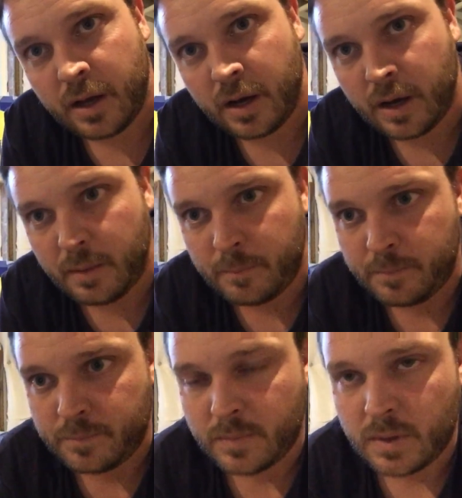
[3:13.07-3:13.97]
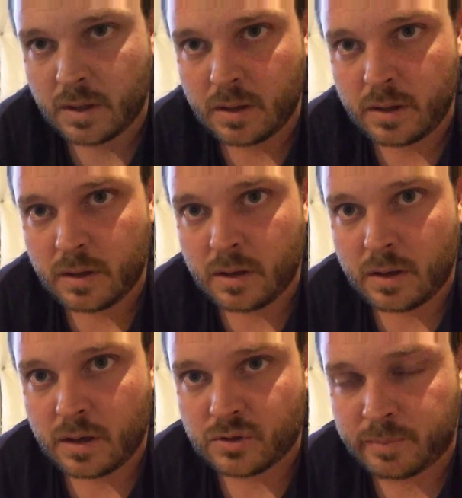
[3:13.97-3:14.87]
Um,
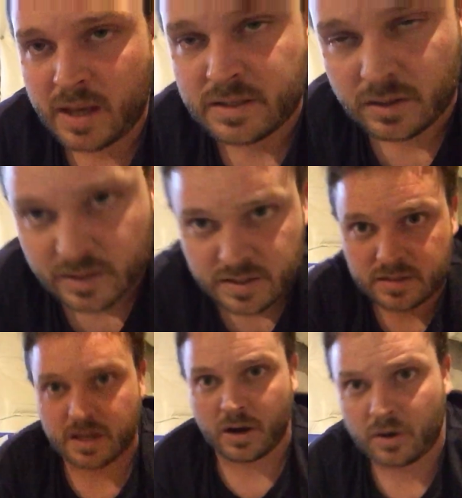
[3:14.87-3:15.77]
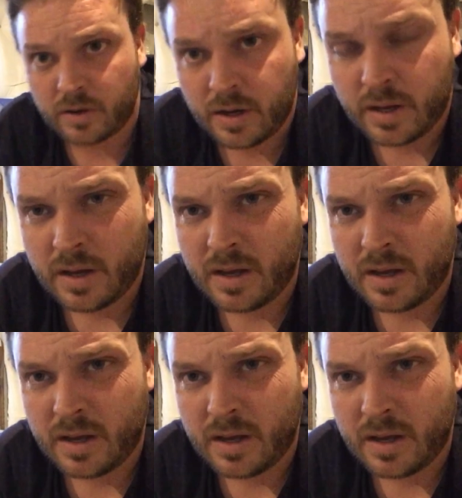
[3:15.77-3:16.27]
so I'm guessing Lizzy's scared,